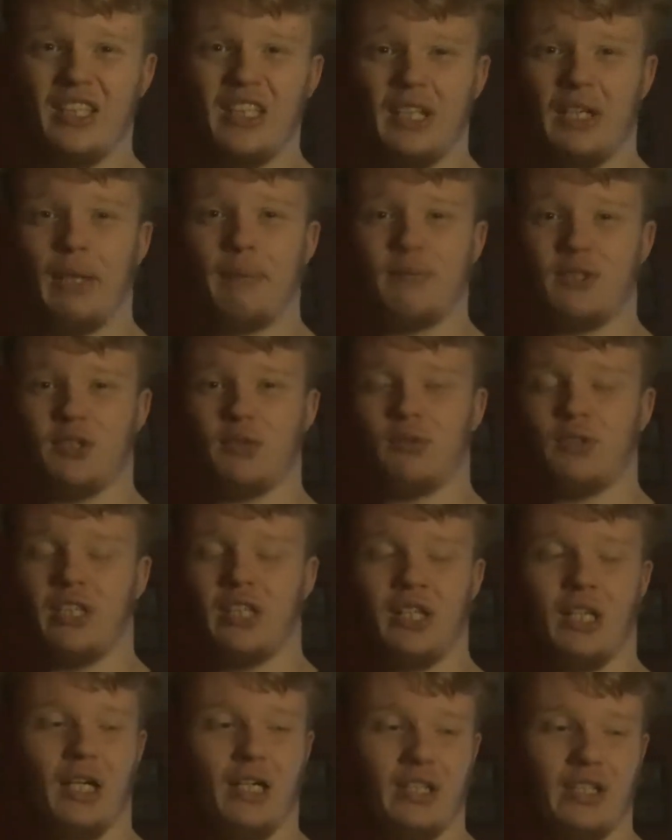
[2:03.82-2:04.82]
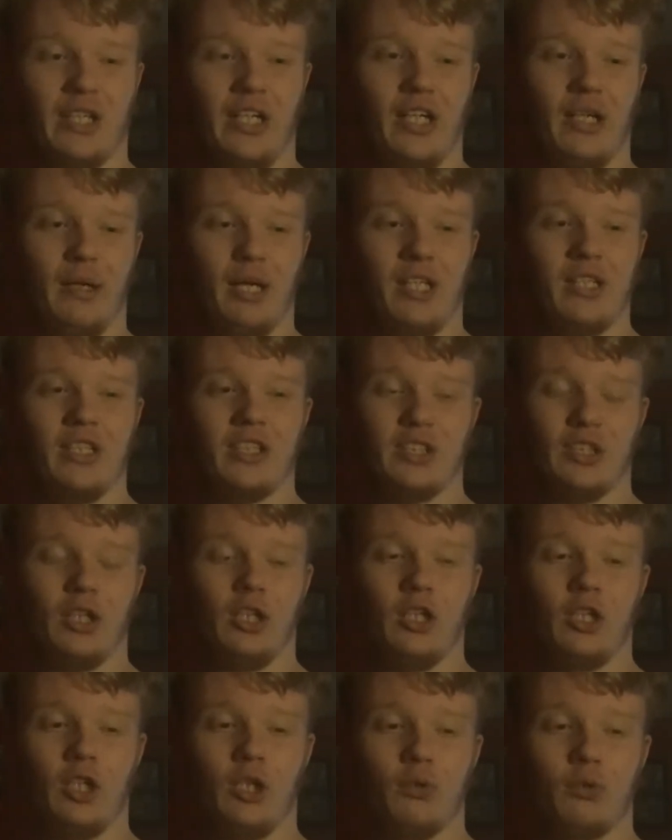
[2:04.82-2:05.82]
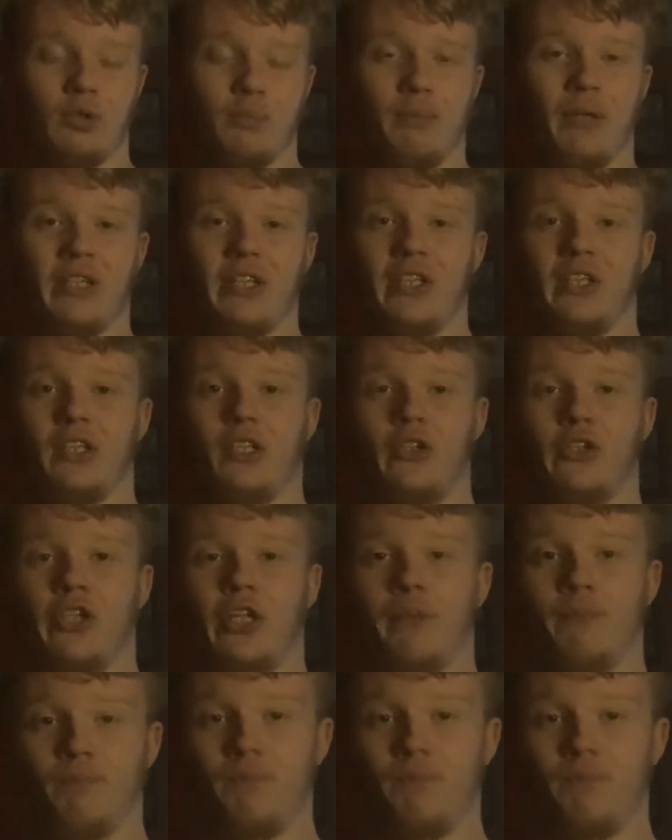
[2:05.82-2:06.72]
Absolutely, yeah. I had a load back in that year.